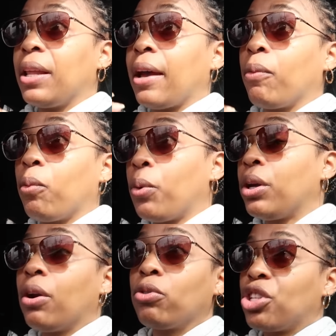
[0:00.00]
Like, we
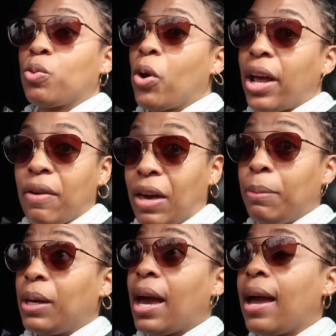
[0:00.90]
don't just want to have A
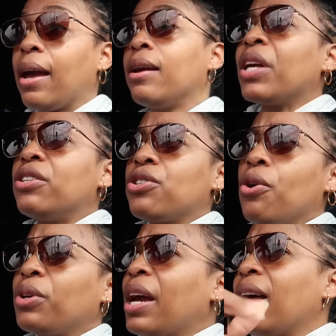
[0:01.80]
B A. And
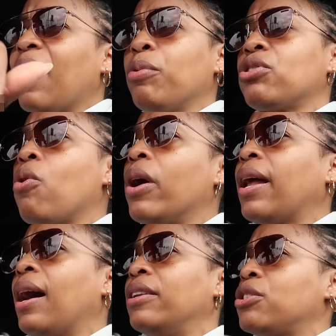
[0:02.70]
so, yeah, that was going
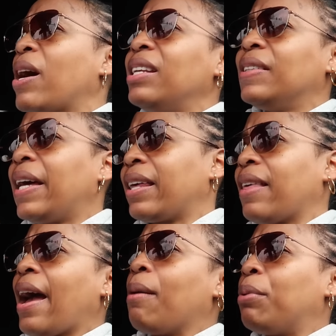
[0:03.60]
on. And so I didn't like
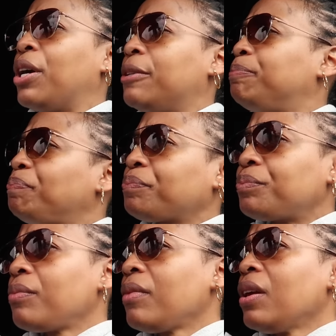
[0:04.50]
that, but
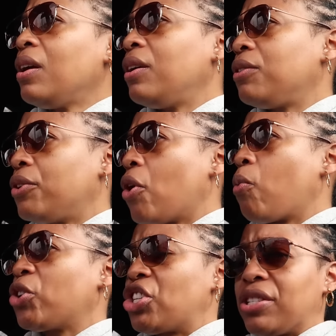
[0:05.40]
you know,
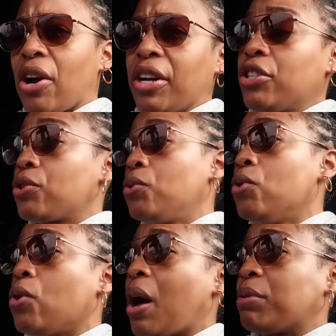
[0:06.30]
when she started
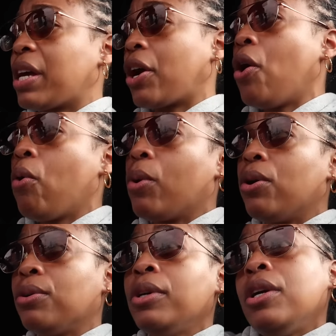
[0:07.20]
school, I was like, oh,
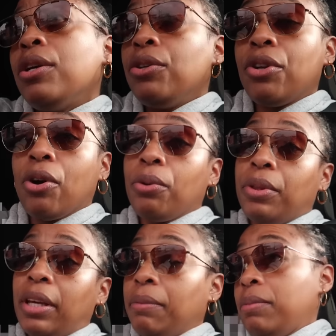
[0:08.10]
well, you know,
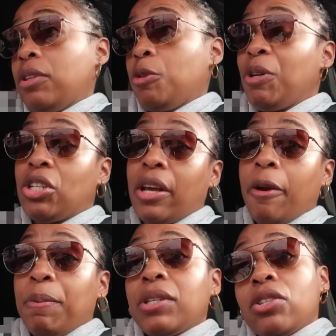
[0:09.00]
they, the speech
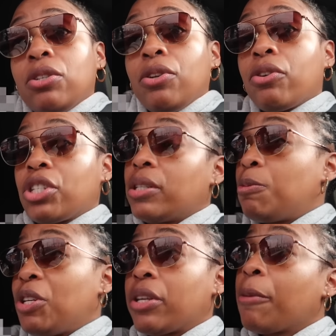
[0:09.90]
therapist, you know, she has a
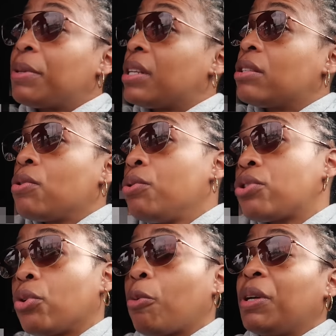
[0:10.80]
speech therapist at school,
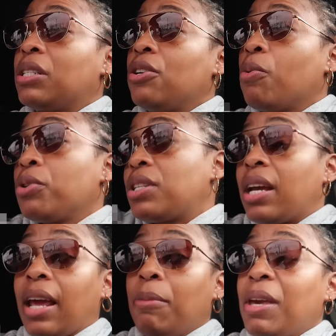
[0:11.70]
so no big deal, we'll stay
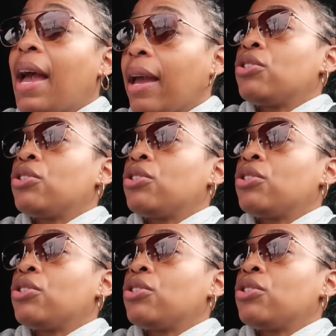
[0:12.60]
in A B A.